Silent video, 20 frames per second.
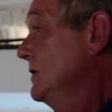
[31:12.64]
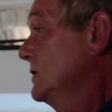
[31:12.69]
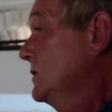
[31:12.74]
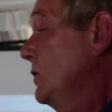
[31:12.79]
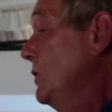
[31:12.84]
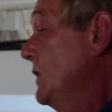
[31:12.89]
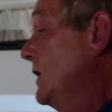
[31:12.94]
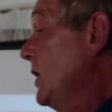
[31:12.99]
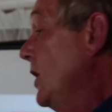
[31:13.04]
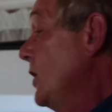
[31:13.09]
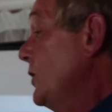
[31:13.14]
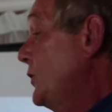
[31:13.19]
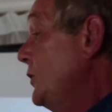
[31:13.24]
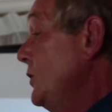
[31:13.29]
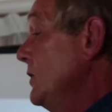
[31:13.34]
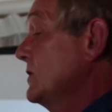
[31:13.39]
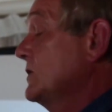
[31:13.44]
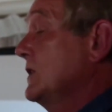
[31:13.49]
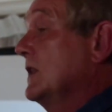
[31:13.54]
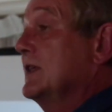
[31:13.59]
So we go
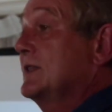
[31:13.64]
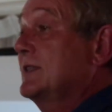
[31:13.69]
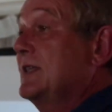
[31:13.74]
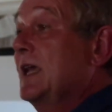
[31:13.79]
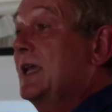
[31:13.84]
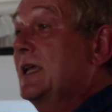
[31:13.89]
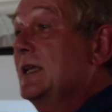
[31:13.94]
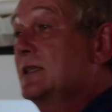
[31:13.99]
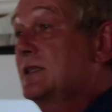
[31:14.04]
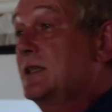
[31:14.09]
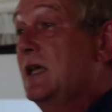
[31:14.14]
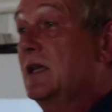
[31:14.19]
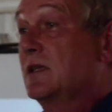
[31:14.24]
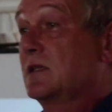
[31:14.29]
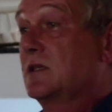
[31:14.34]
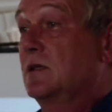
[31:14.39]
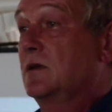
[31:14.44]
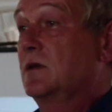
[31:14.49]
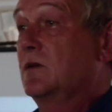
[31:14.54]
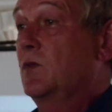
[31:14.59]
through into the second
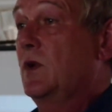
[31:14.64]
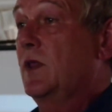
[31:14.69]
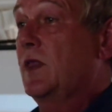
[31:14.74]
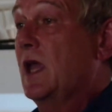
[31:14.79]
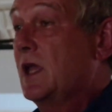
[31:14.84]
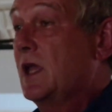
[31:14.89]
tent where